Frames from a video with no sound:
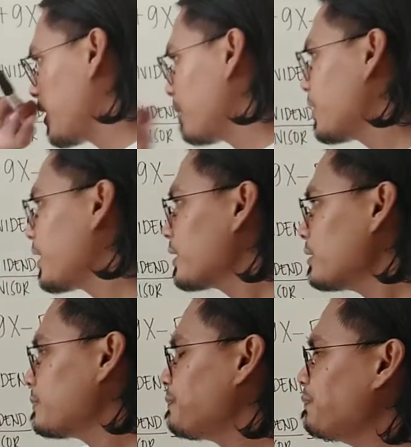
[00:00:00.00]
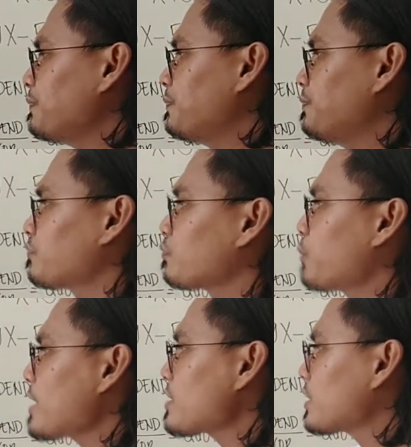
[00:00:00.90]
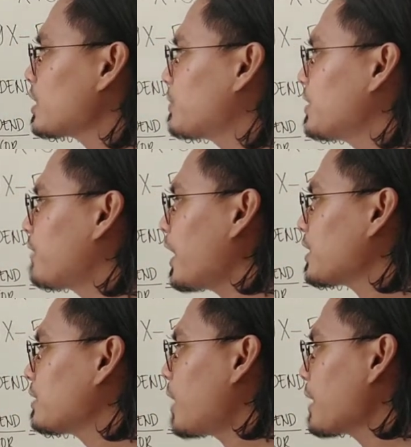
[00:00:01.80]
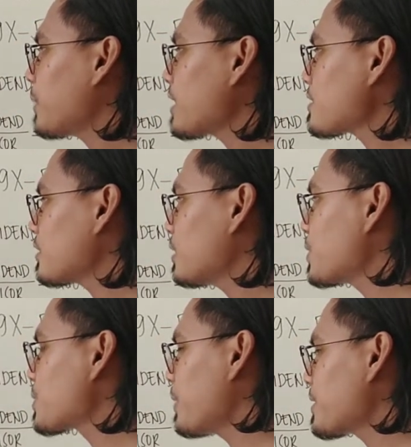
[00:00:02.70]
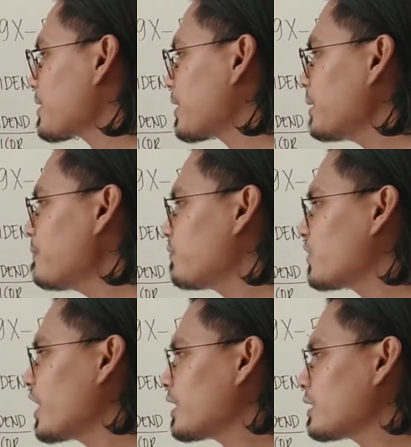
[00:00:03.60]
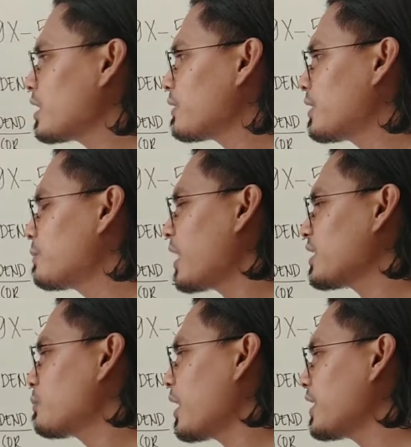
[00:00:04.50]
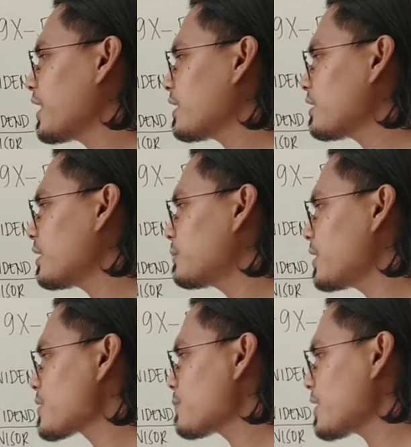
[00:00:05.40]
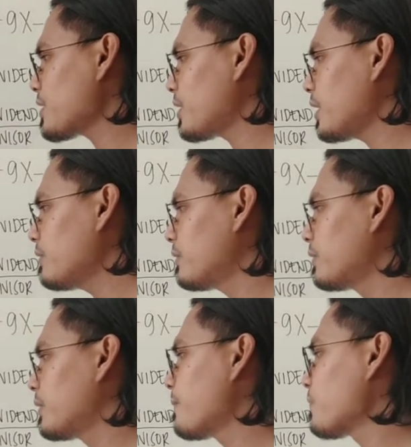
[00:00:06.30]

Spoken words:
we have here positive divided by positive is positive, negative divided by negative is positive,